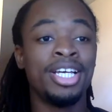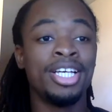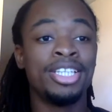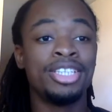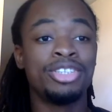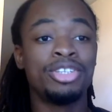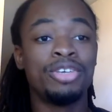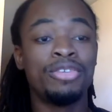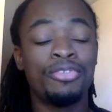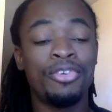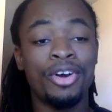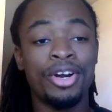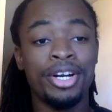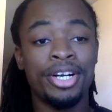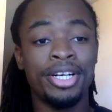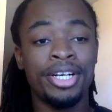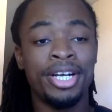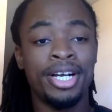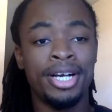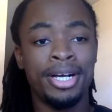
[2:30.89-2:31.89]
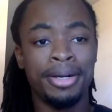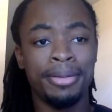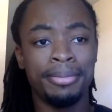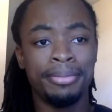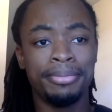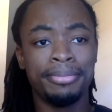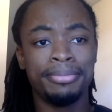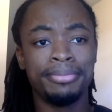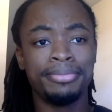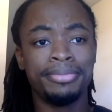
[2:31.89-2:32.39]
So far,
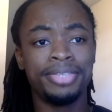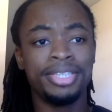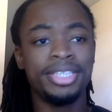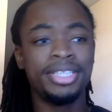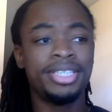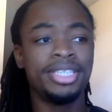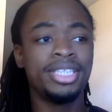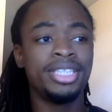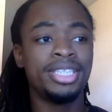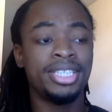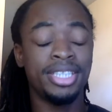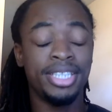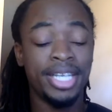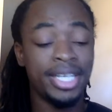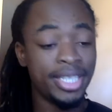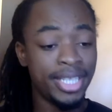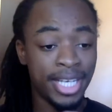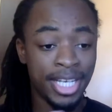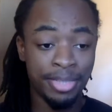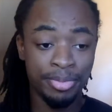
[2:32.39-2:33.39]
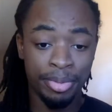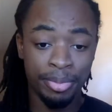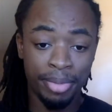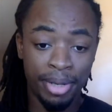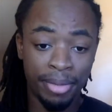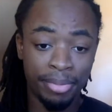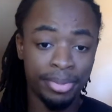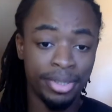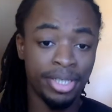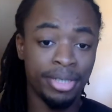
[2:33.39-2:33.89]
this season, Kenny has been
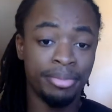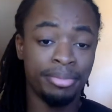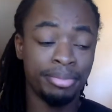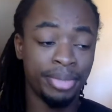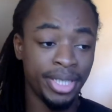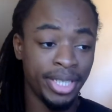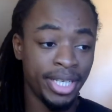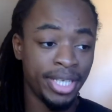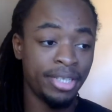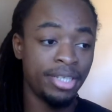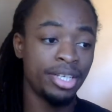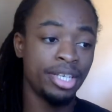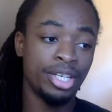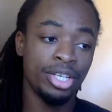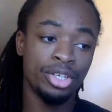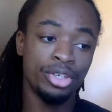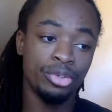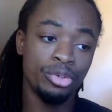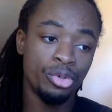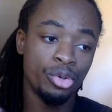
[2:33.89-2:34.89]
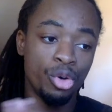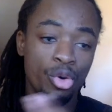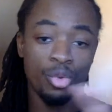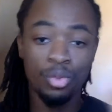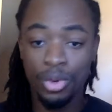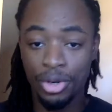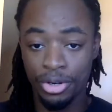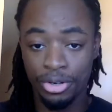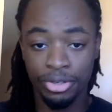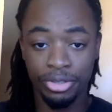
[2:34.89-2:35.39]
popping up, but again, no
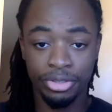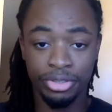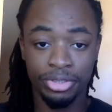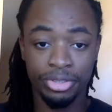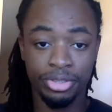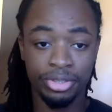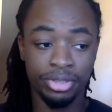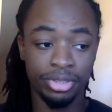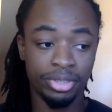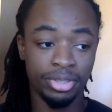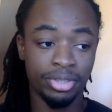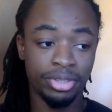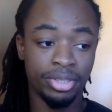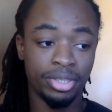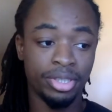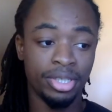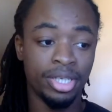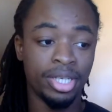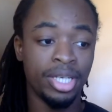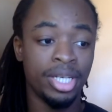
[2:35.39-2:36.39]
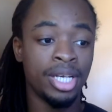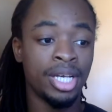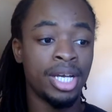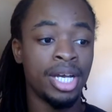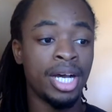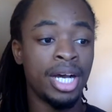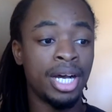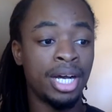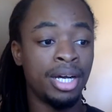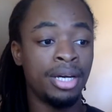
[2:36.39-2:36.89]
words.
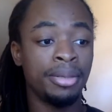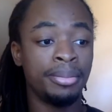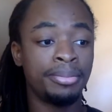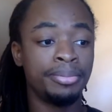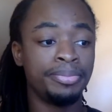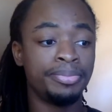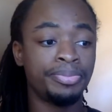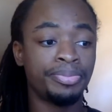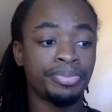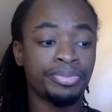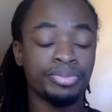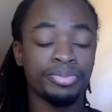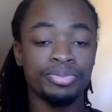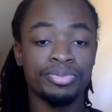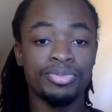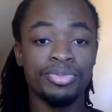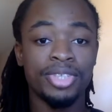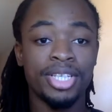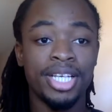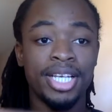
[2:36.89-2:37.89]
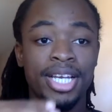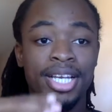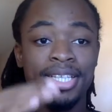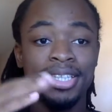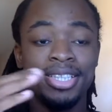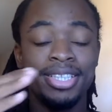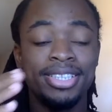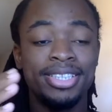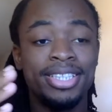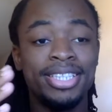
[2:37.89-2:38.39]
And
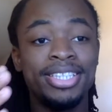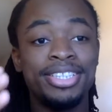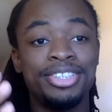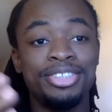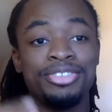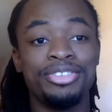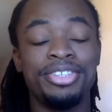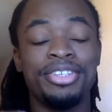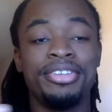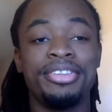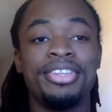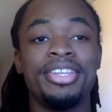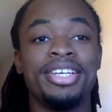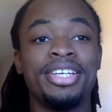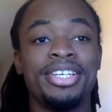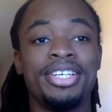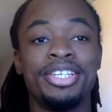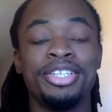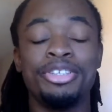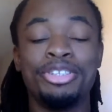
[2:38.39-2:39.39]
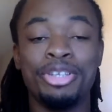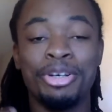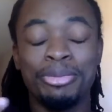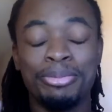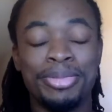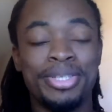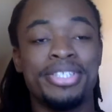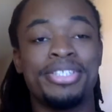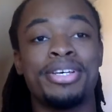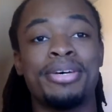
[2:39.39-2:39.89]
this leads you to think you
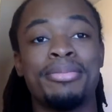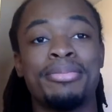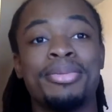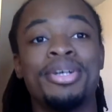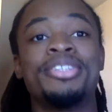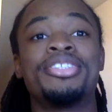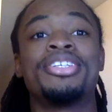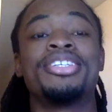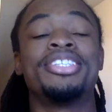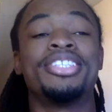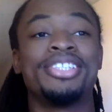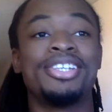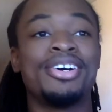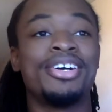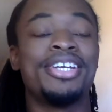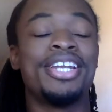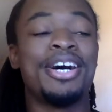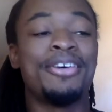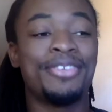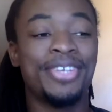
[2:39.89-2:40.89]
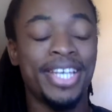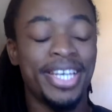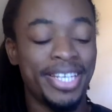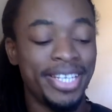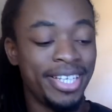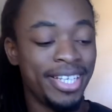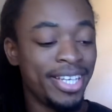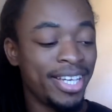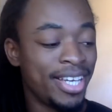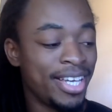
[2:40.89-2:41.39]
don't miss something until it's gone. Now,
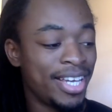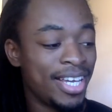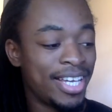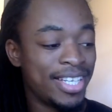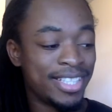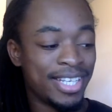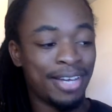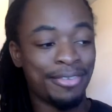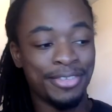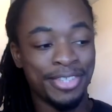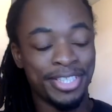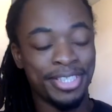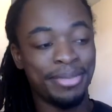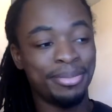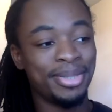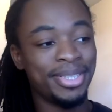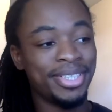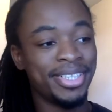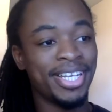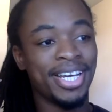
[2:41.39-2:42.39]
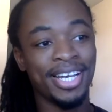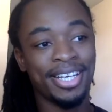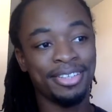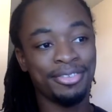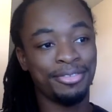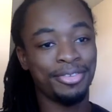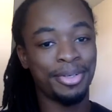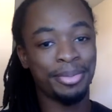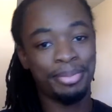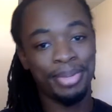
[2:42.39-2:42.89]
Kenny has obviously been dying
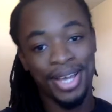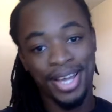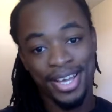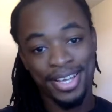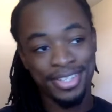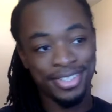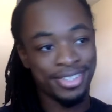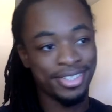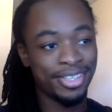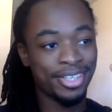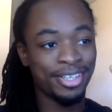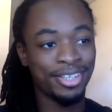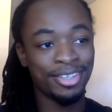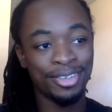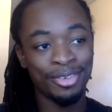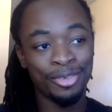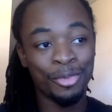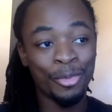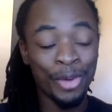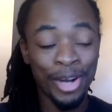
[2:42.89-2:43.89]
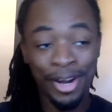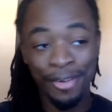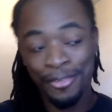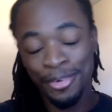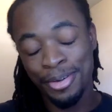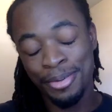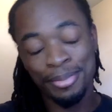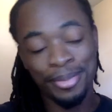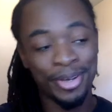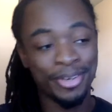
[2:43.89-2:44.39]
for the past
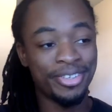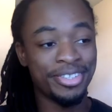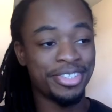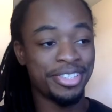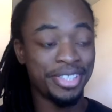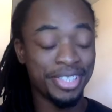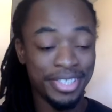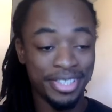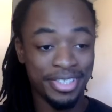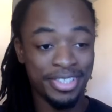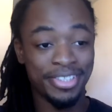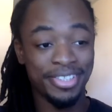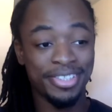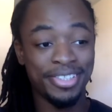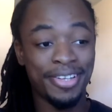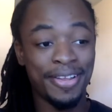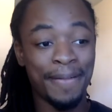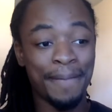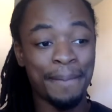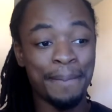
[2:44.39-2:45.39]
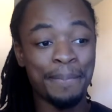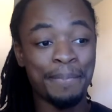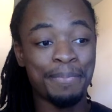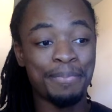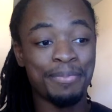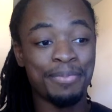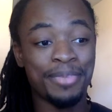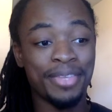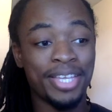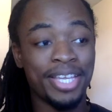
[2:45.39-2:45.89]
whatever amount of seasons,
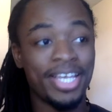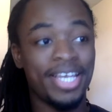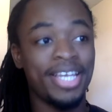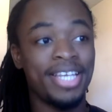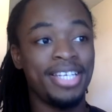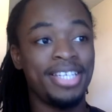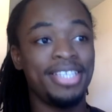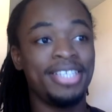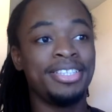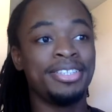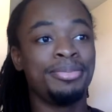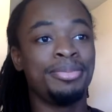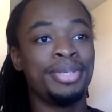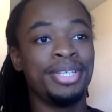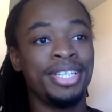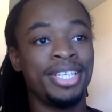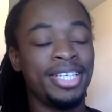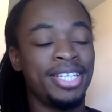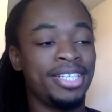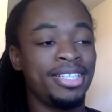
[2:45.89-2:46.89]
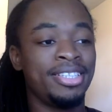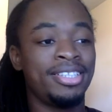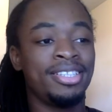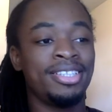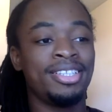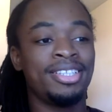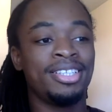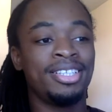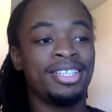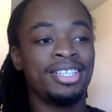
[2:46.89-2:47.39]
and he's been in
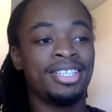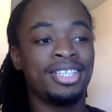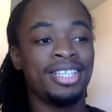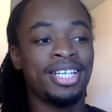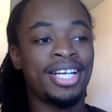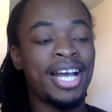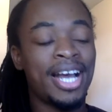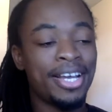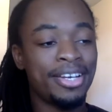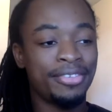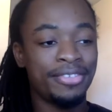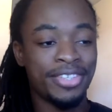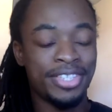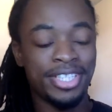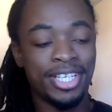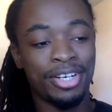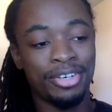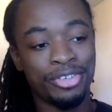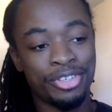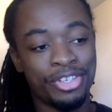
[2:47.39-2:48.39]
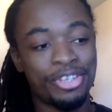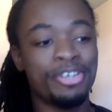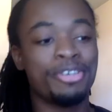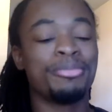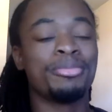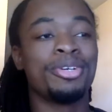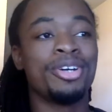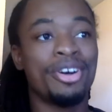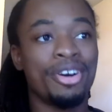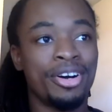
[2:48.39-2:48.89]
kind of a settled
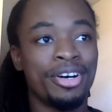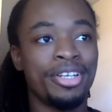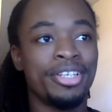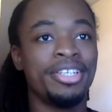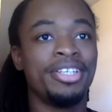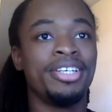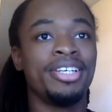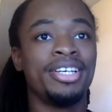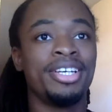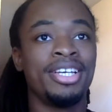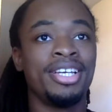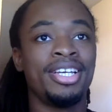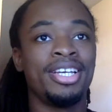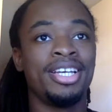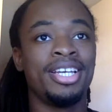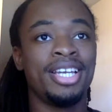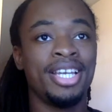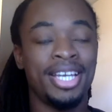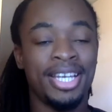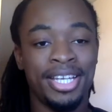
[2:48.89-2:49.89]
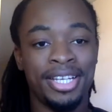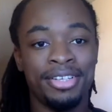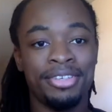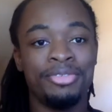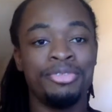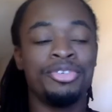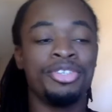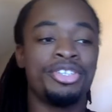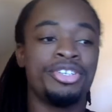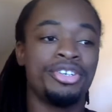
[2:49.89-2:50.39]
term, gone and
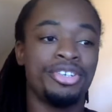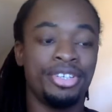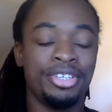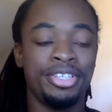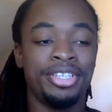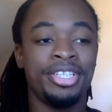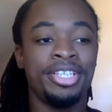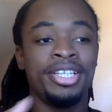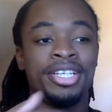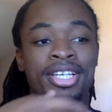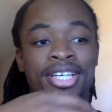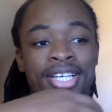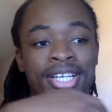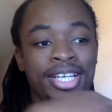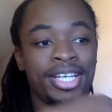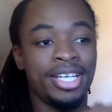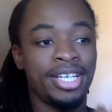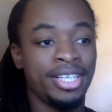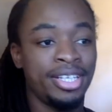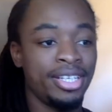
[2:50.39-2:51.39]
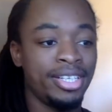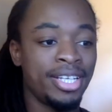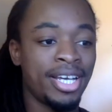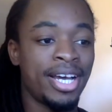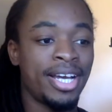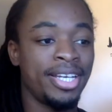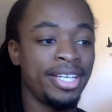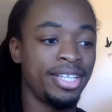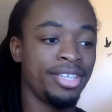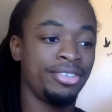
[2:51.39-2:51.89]
returning and
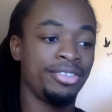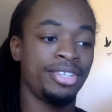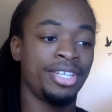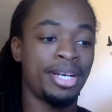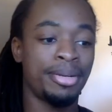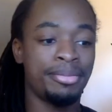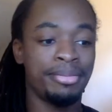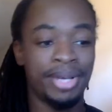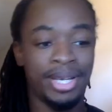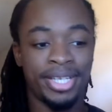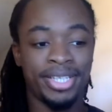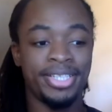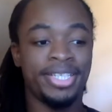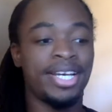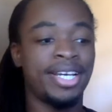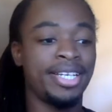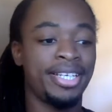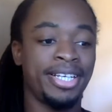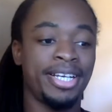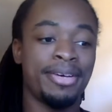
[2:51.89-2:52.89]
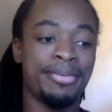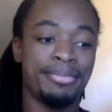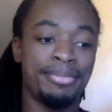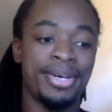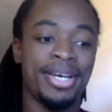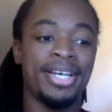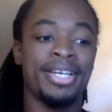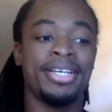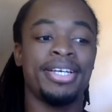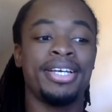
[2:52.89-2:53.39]
dying and coming back and dying and coming
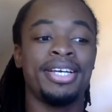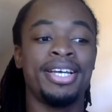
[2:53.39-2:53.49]
back.